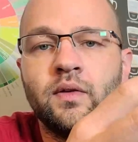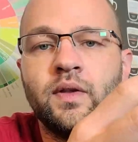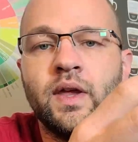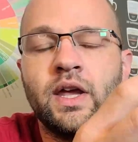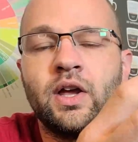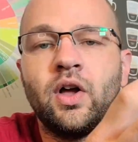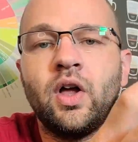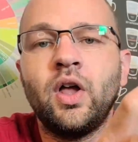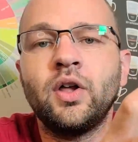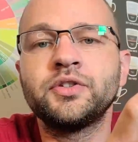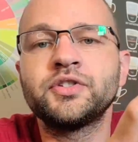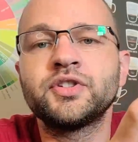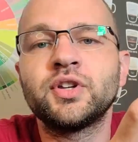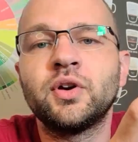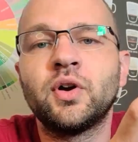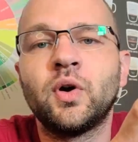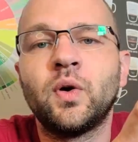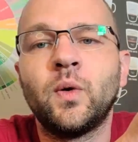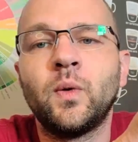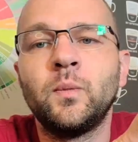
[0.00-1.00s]
They
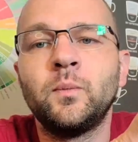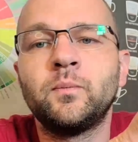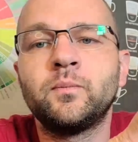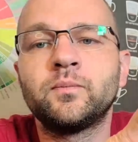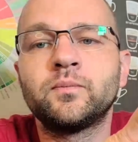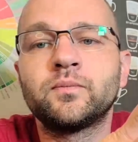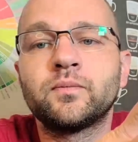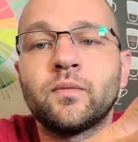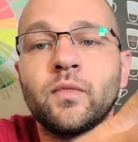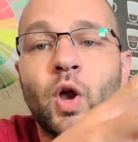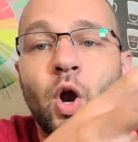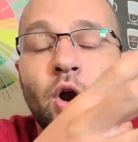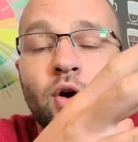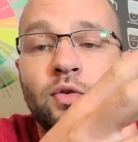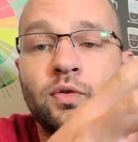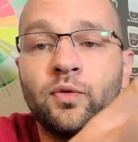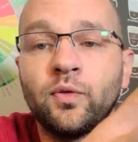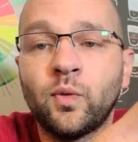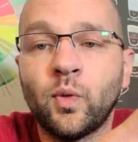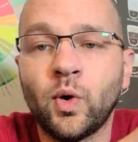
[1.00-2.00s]
also are
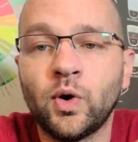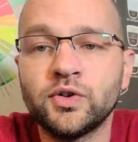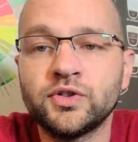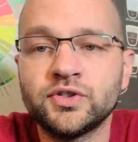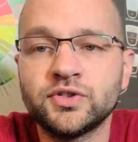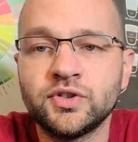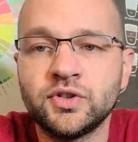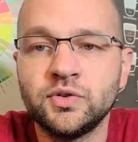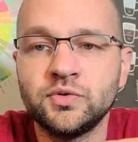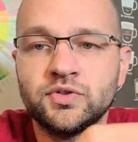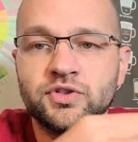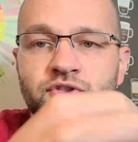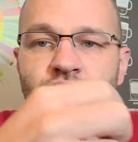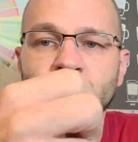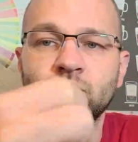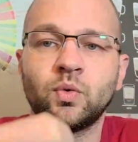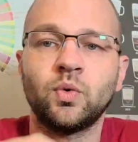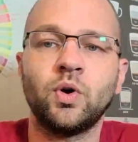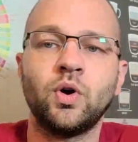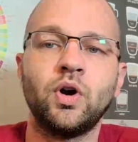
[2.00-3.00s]
forced to
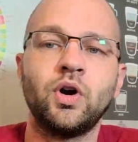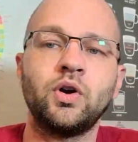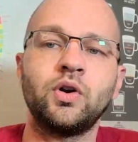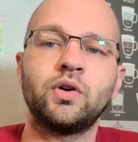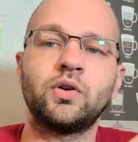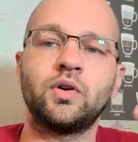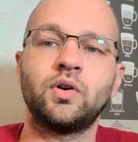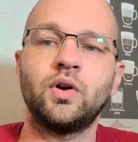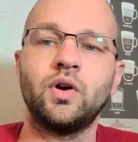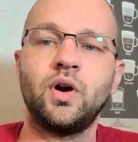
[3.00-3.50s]
store